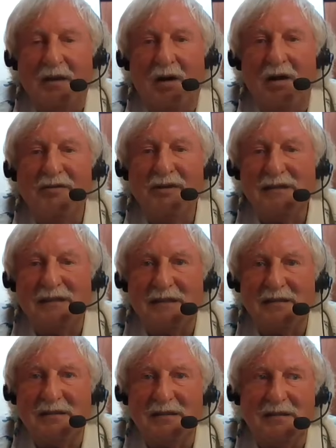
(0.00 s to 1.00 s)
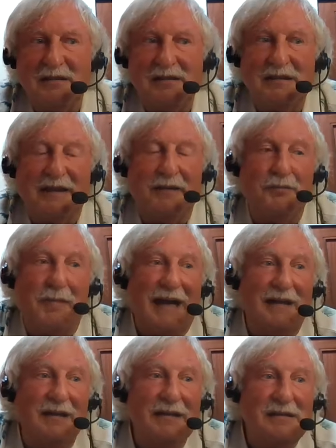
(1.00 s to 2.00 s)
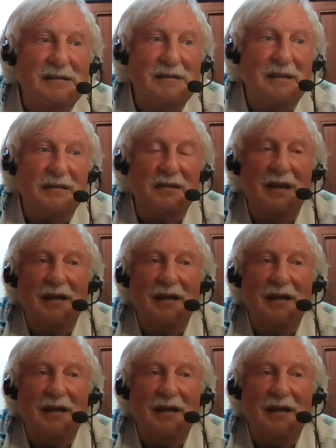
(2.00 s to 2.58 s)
all this is just like magnets and